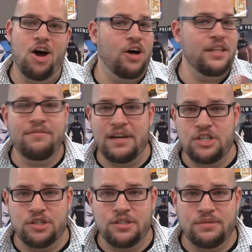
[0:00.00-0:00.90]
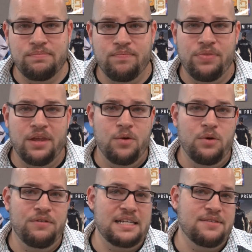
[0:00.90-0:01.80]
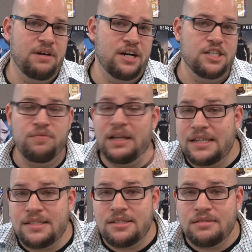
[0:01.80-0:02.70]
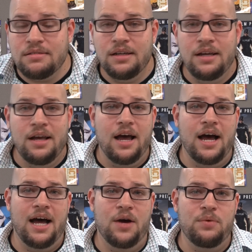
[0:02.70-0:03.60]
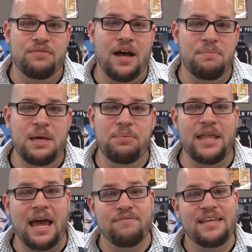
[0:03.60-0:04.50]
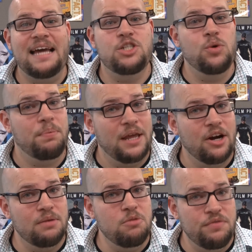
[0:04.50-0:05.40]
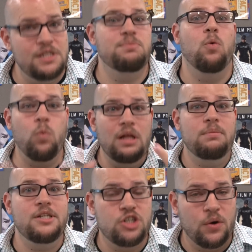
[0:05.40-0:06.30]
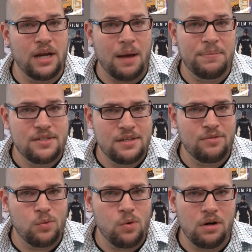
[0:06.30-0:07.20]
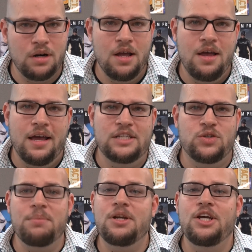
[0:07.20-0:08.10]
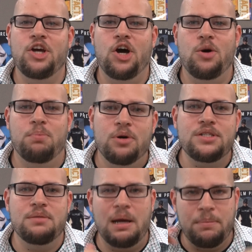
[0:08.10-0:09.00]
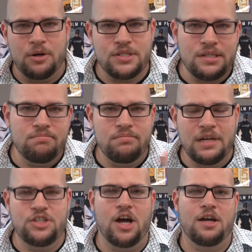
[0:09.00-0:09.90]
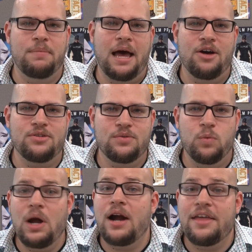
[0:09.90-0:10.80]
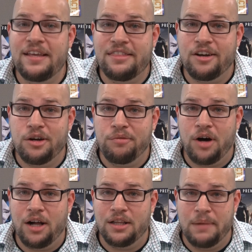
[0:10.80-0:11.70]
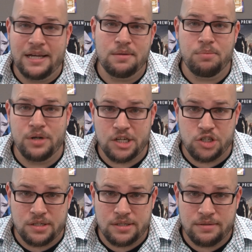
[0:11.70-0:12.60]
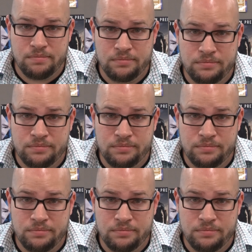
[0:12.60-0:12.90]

All the Avengers, we've got some various villains, uh, we've got people that have yet to appear in movies but will be showing up in Civil War. And so I'm going to go person by person and talk about where I think they're going to fall and make some predictions.